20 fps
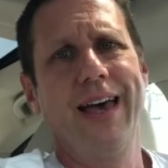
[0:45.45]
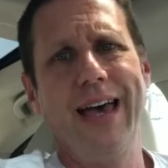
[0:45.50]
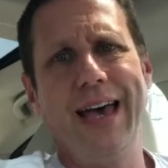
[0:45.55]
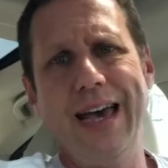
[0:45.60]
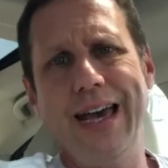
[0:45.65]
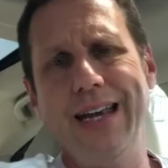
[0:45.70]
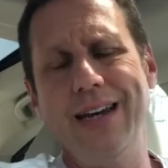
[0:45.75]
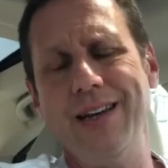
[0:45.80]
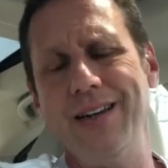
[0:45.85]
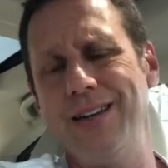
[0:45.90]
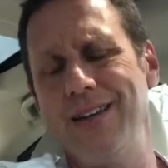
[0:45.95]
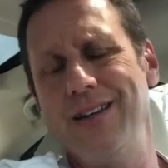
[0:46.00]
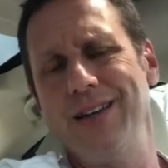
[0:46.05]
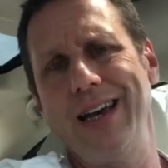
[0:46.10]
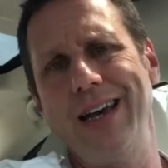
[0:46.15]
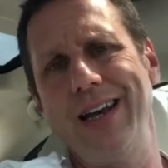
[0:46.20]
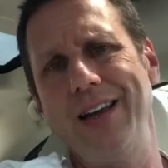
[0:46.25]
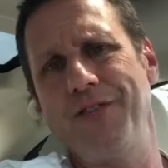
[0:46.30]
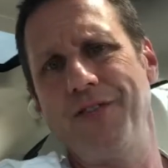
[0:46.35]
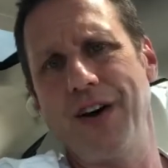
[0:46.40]
80 to
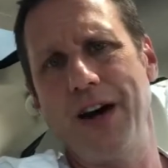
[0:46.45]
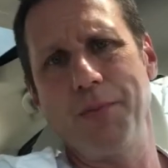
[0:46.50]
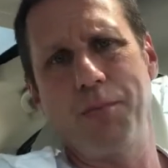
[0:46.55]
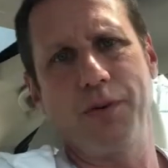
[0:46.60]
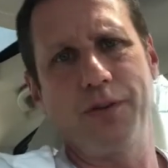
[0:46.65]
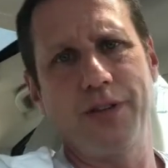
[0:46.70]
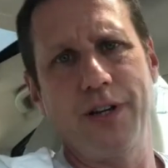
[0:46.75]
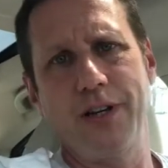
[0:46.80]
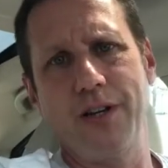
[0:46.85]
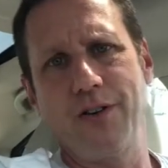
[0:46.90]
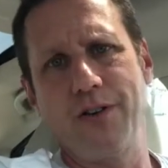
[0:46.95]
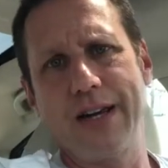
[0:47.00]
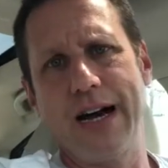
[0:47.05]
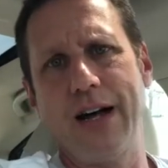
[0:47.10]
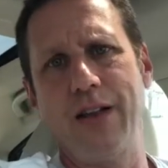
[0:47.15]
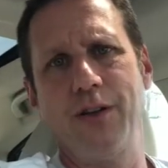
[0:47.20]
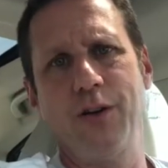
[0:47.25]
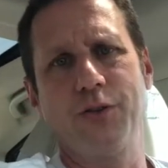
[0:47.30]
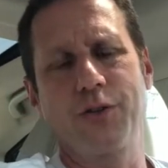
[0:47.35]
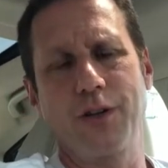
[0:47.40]
85% of your
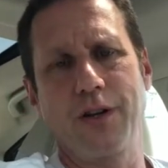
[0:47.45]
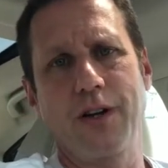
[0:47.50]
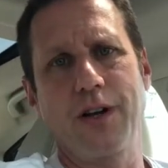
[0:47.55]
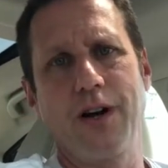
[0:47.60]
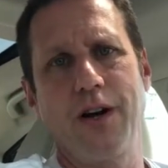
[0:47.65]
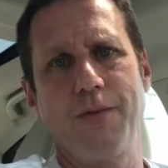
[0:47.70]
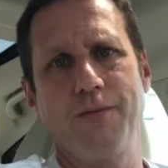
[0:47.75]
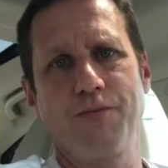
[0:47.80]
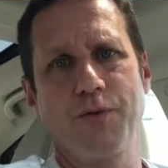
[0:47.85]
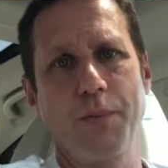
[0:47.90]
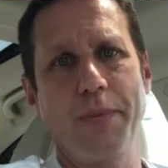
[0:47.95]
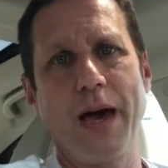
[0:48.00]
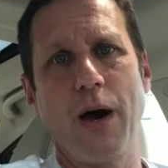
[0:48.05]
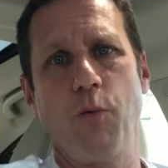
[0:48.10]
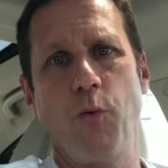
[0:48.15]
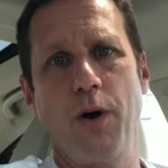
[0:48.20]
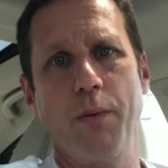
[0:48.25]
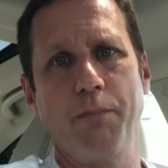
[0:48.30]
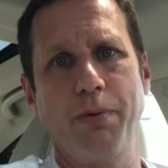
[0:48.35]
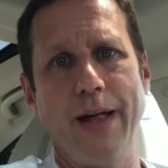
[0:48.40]
downloads are going to come from
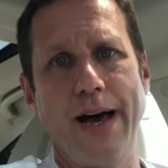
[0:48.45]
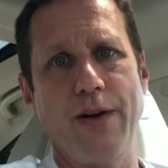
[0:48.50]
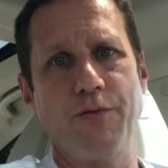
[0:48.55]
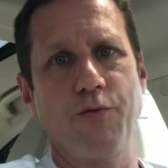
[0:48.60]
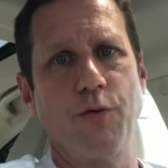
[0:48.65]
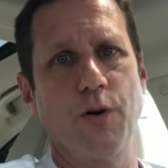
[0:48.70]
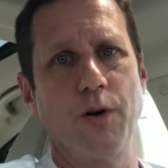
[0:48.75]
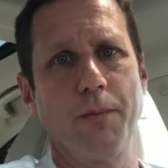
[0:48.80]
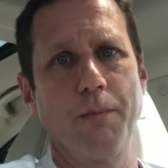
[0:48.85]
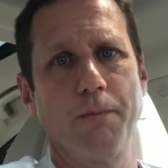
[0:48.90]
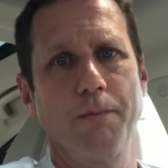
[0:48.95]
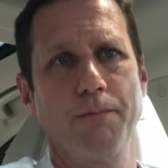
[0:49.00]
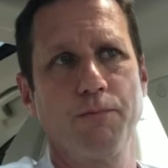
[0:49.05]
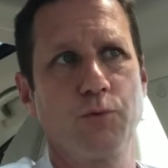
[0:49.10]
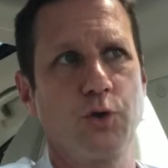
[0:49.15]
that one platform.